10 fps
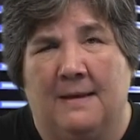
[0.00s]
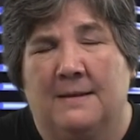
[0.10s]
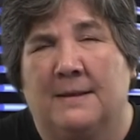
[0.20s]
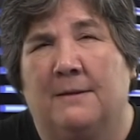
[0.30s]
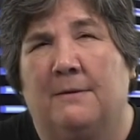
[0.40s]

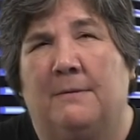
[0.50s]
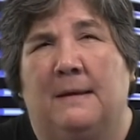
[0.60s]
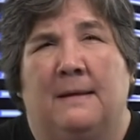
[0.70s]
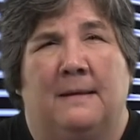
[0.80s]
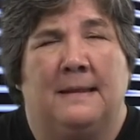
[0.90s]
So
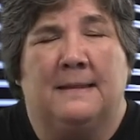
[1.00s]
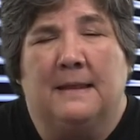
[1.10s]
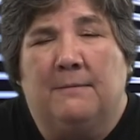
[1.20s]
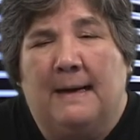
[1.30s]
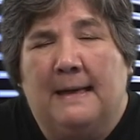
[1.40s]
it's
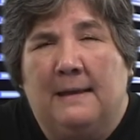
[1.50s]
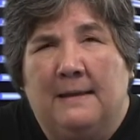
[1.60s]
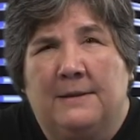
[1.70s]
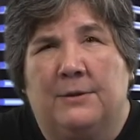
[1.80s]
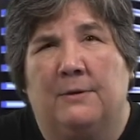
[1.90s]
like
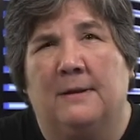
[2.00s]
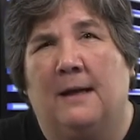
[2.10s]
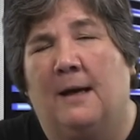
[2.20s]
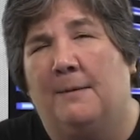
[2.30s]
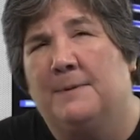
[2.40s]
rattling the
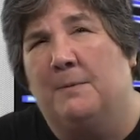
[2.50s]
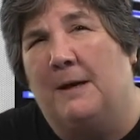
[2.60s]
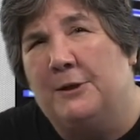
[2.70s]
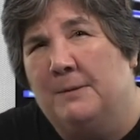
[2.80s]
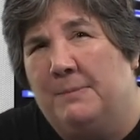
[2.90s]
doorknobs,
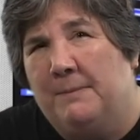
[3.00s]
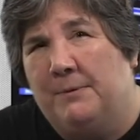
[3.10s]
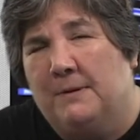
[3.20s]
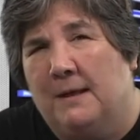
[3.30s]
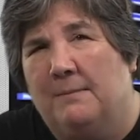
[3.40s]
watching
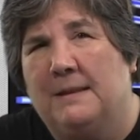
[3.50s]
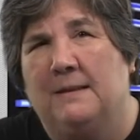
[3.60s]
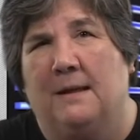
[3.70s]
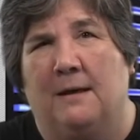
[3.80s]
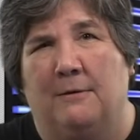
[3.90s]
people come
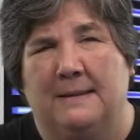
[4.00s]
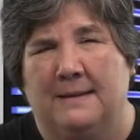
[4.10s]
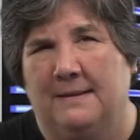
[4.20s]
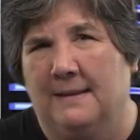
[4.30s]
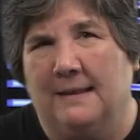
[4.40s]
and go. It's,
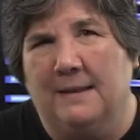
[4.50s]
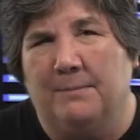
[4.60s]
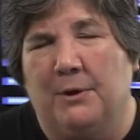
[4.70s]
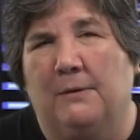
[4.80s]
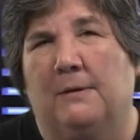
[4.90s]
it's like the
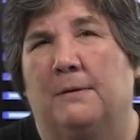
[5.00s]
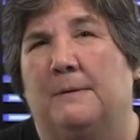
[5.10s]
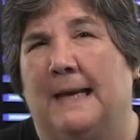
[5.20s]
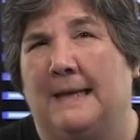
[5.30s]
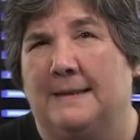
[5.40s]
burglar
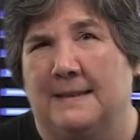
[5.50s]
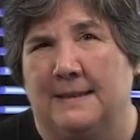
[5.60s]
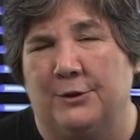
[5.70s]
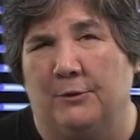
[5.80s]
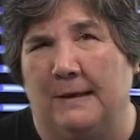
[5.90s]
who cases
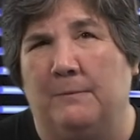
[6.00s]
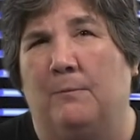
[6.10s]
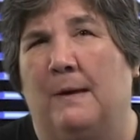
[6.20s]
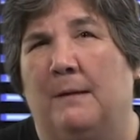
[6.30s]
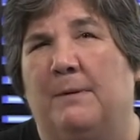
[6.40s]
the joint
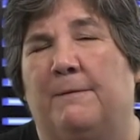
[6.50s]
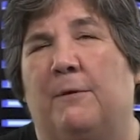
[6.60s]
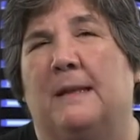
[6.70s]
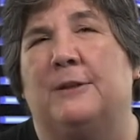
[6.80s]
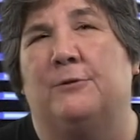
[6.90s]
well
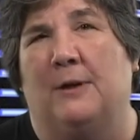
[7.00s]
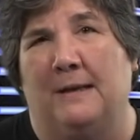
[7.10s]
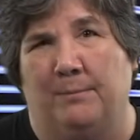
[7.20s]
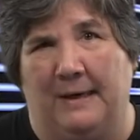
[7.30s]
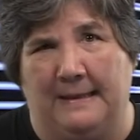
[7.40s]
before they try
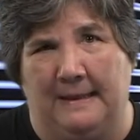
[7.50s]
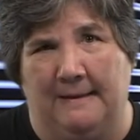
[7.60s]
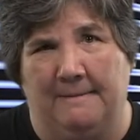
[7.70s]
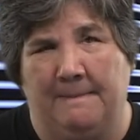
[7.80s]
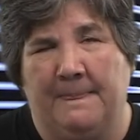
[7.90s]
to break in.